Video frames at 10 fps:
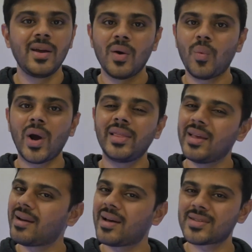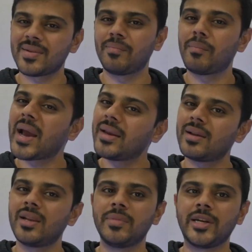While there are some minor
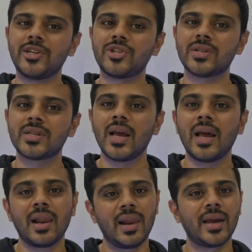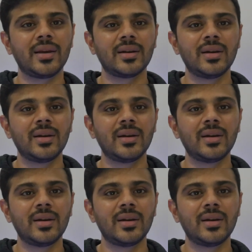limitations like